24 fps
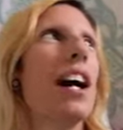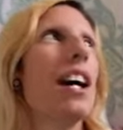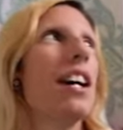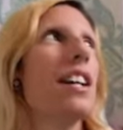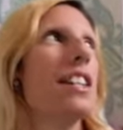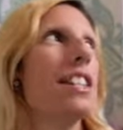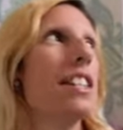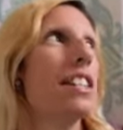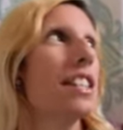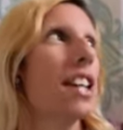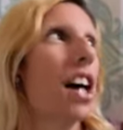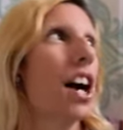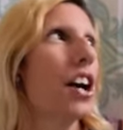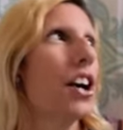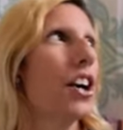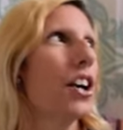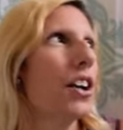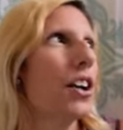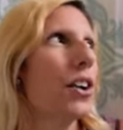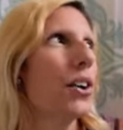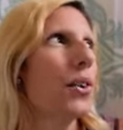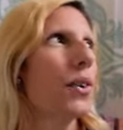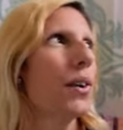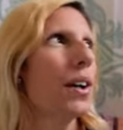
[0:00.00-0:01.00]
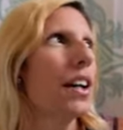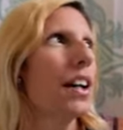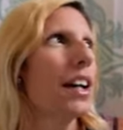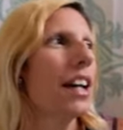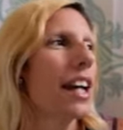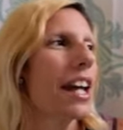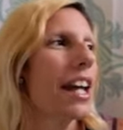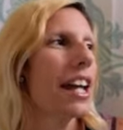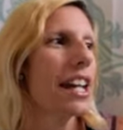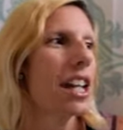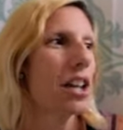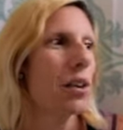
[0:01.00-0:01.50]
So
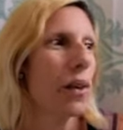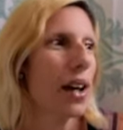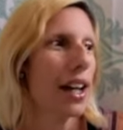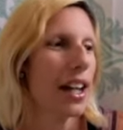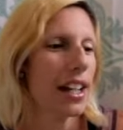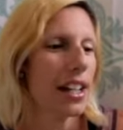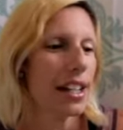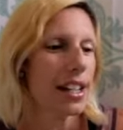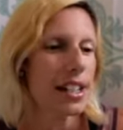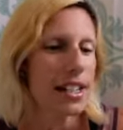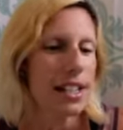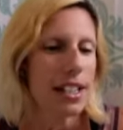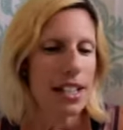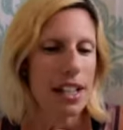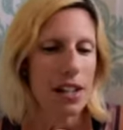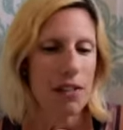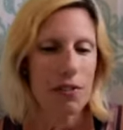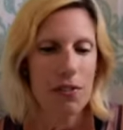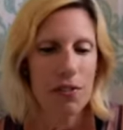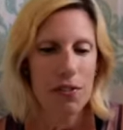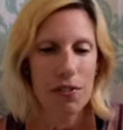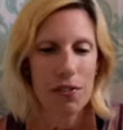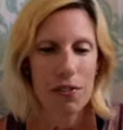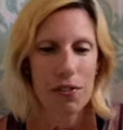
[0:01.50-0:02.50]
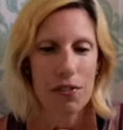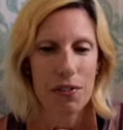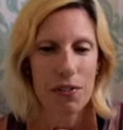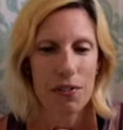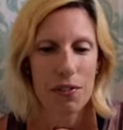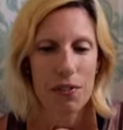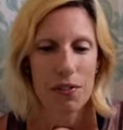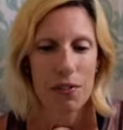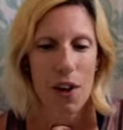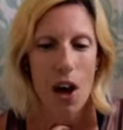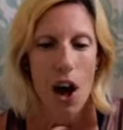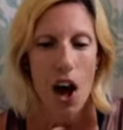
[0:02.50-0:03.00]
anyways,
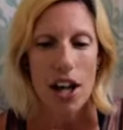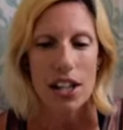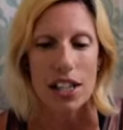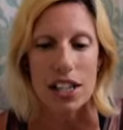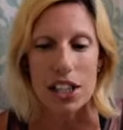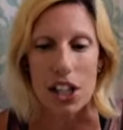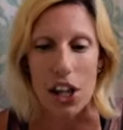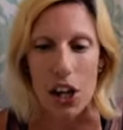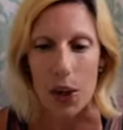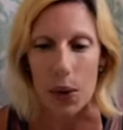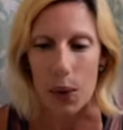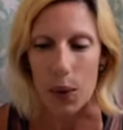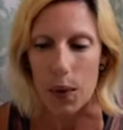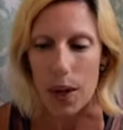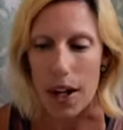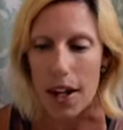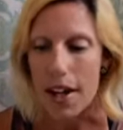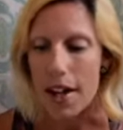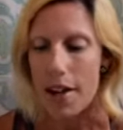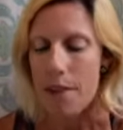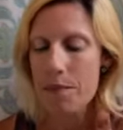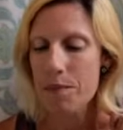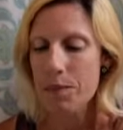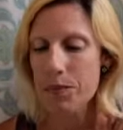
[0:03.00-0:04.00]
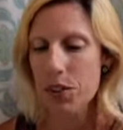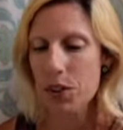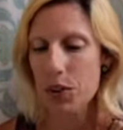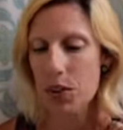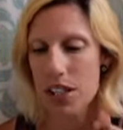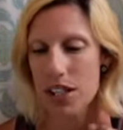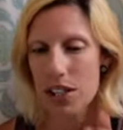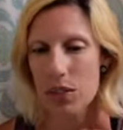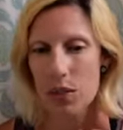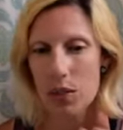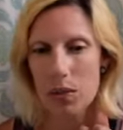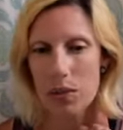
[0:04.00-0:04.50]
also the
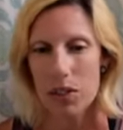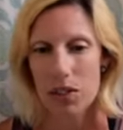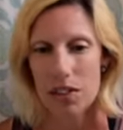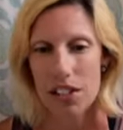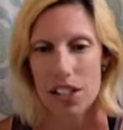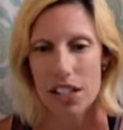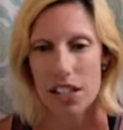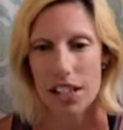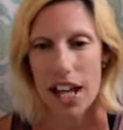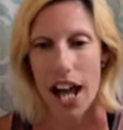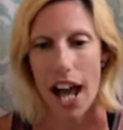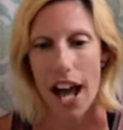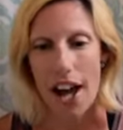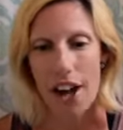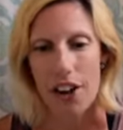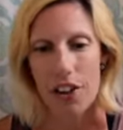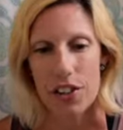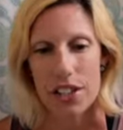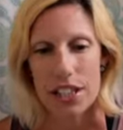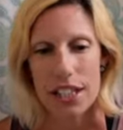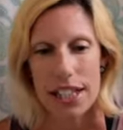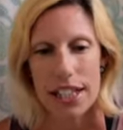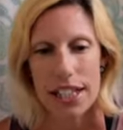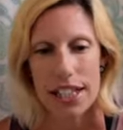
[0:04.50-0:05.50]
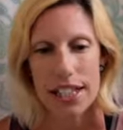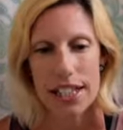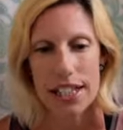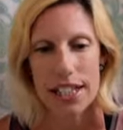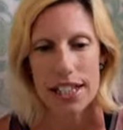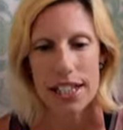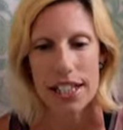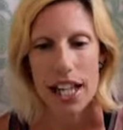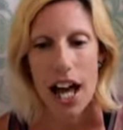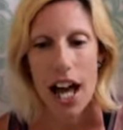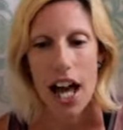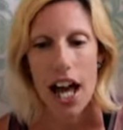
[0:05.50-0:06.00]
reason we moved into the house
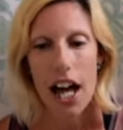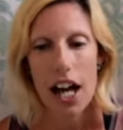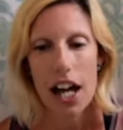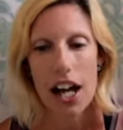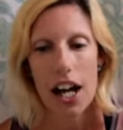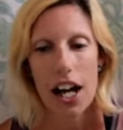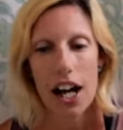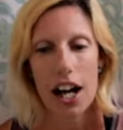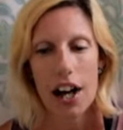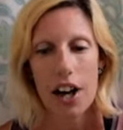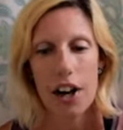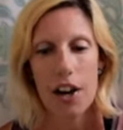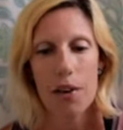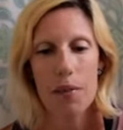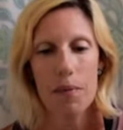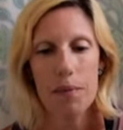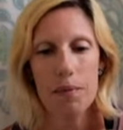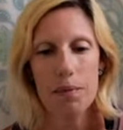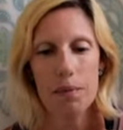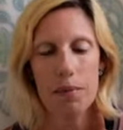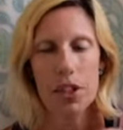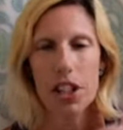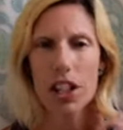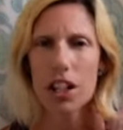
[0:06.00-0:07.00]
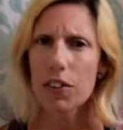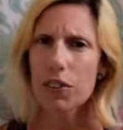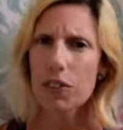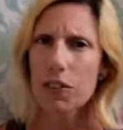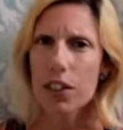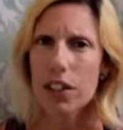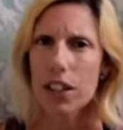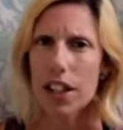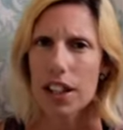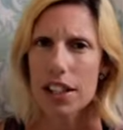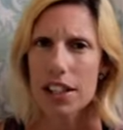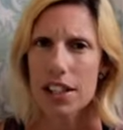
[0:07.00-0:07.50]
is, you know, for
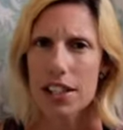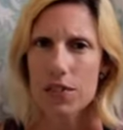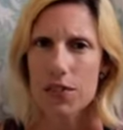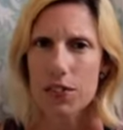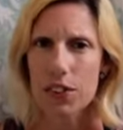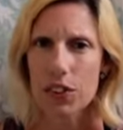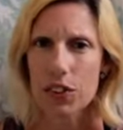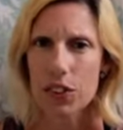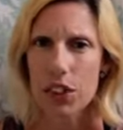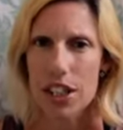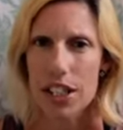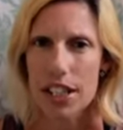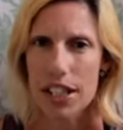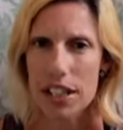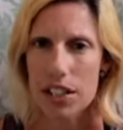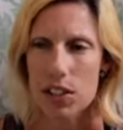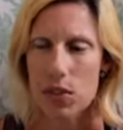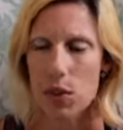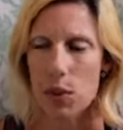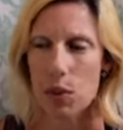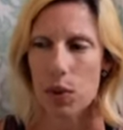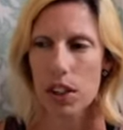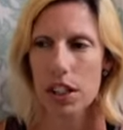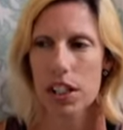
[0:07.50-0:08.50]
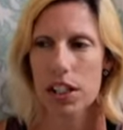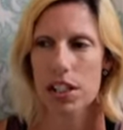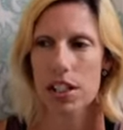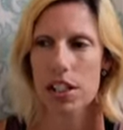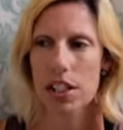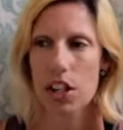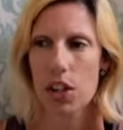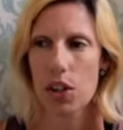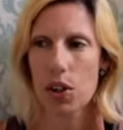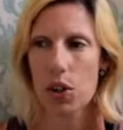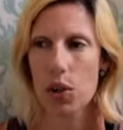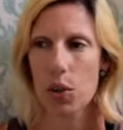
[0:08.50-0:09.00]
a lot of different reasons. We wanted to
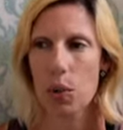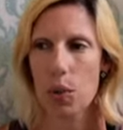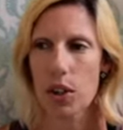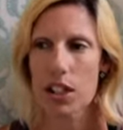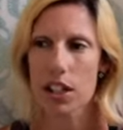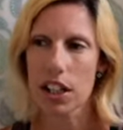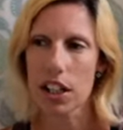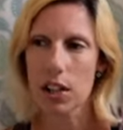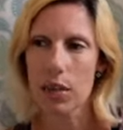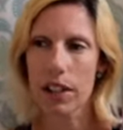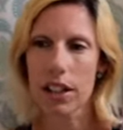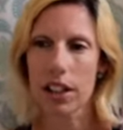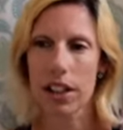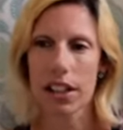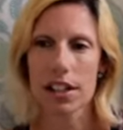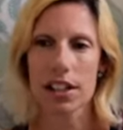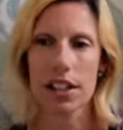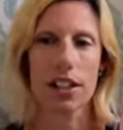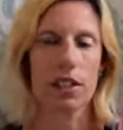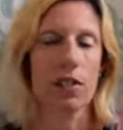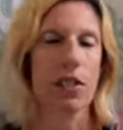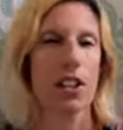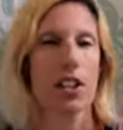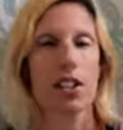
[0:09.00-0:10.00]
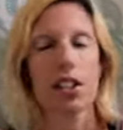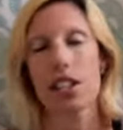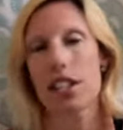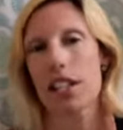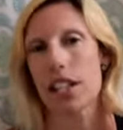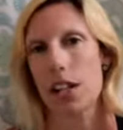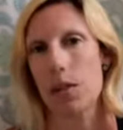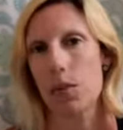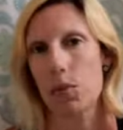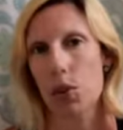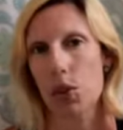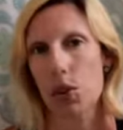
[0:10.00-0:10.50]
know what's it going to be like to live under the
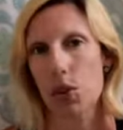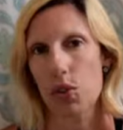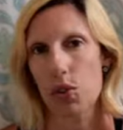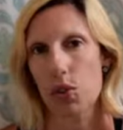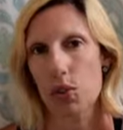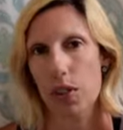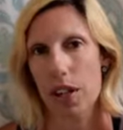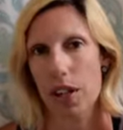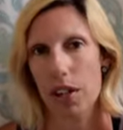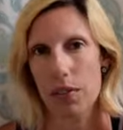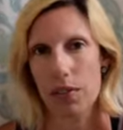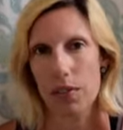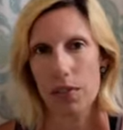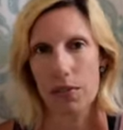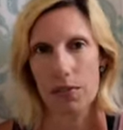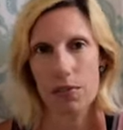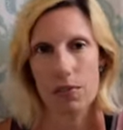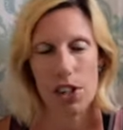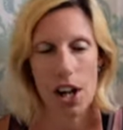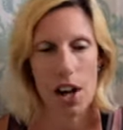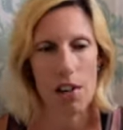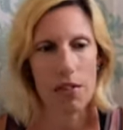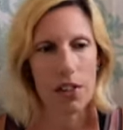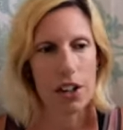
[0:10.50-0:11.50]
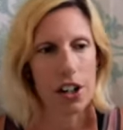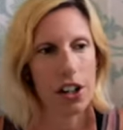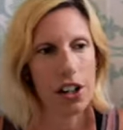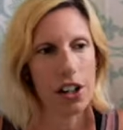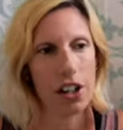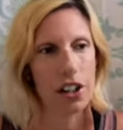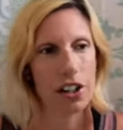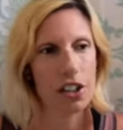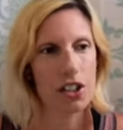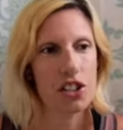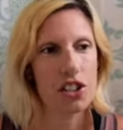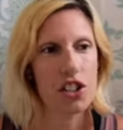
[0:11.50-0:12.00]
same roof if Jeff and
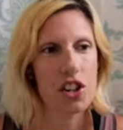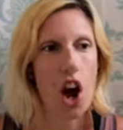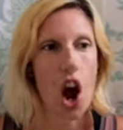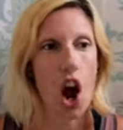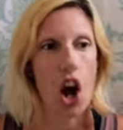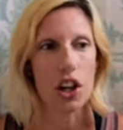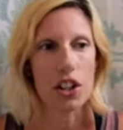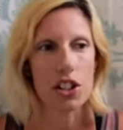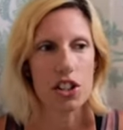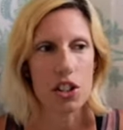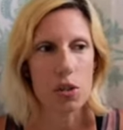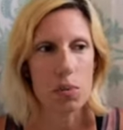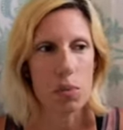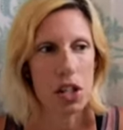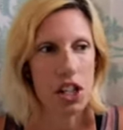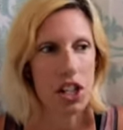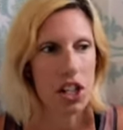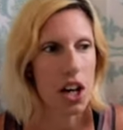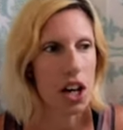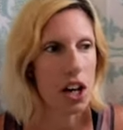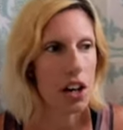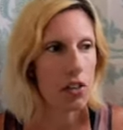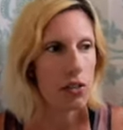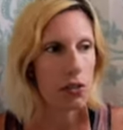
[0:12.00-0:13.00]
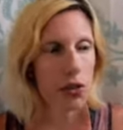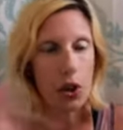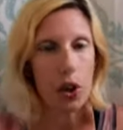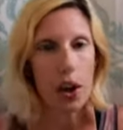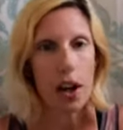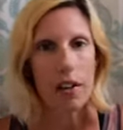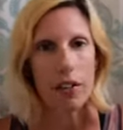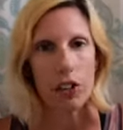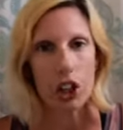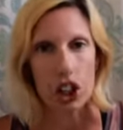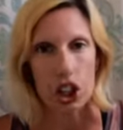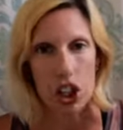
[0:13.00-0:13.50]
I are to be the
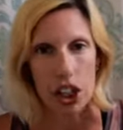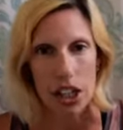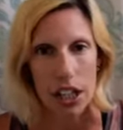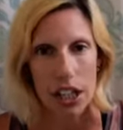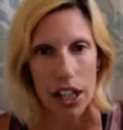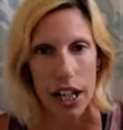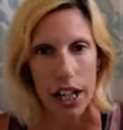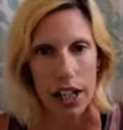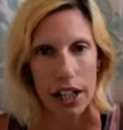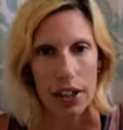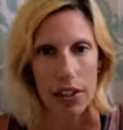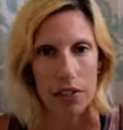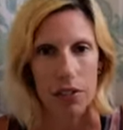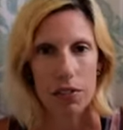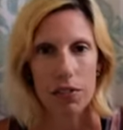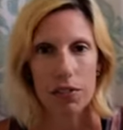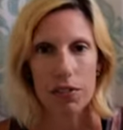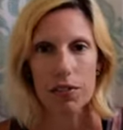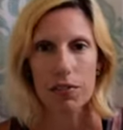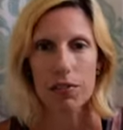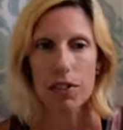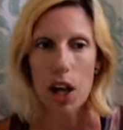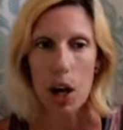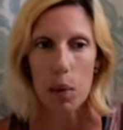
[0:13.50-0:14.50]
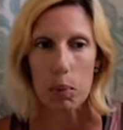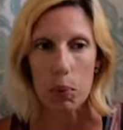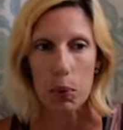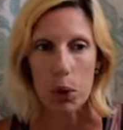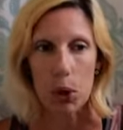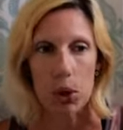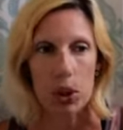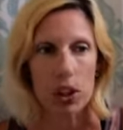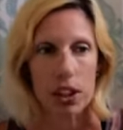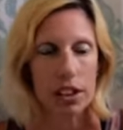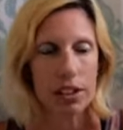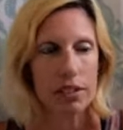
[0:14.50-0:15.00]
forever's kind of
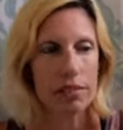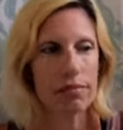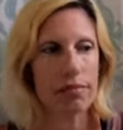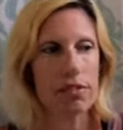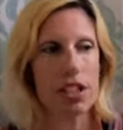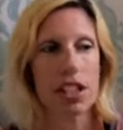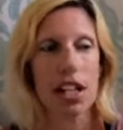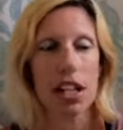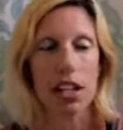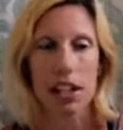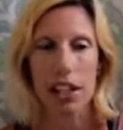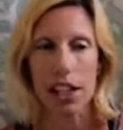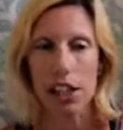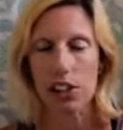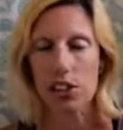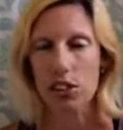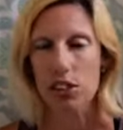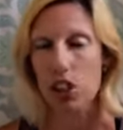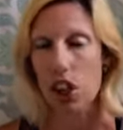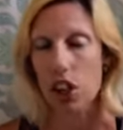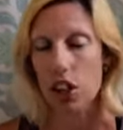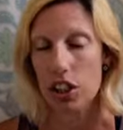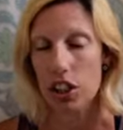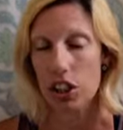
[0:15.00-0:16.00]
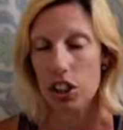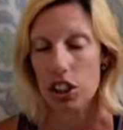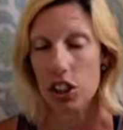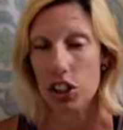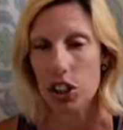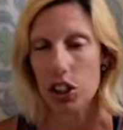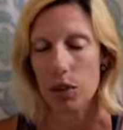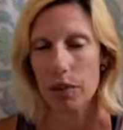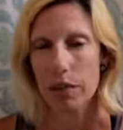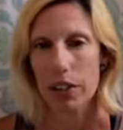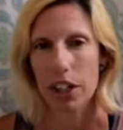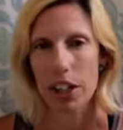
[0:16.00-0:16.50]
couple and stay together long
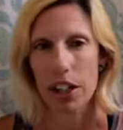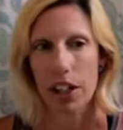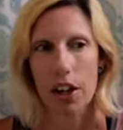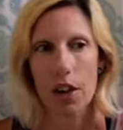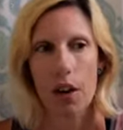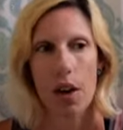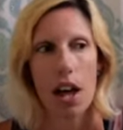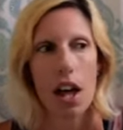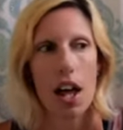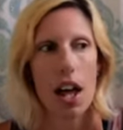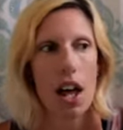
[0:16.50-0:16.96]
term, you know.